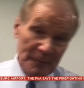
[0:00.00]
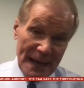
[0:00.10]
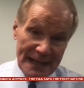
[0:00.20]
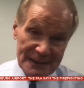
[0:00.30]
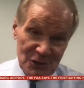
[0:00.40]

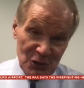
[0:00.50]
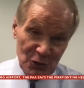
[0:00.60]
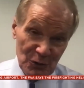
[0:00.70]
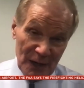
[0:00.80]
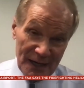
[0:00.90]
back
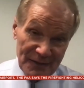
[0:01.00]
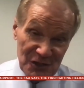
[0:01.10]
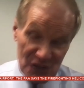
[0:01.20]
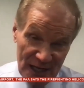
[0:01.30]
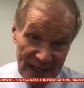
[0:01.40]
to uh,
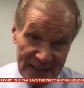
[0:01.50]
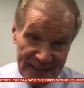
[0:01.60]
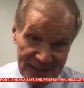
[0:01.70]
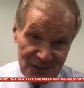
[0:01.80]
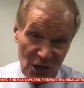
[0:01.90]
the Senate
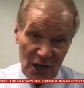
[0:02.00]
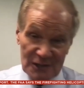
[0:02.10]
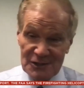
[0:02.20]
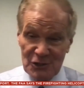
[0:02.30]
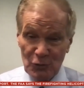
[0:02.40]
and talk
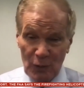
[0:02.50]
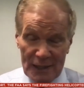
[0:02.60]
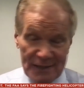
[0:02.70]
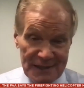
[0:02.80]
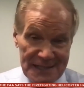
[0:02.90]
to
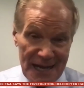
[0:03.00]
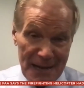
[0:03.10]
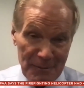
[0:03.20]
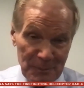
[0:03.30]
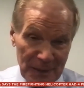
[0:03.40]
one of the
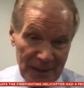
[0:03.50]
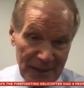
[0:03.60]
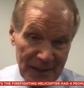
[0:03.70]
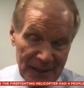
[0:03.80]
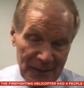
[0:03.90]
top
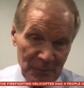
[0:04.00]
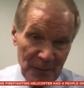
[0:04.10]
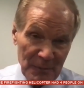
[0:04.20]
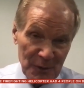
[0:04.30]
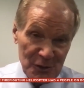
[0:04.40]
uh,
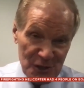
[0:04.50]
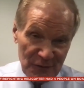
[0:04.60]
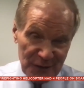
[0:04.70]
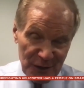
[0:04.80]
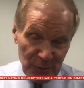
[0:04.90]
members
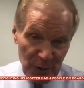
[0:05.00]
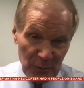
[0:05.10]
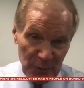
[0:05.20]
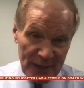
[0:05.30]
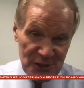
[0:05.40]
of the
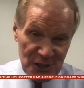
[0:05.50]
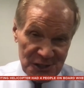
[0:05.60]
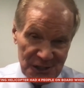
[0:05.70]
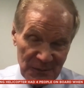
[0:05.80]
Appropriations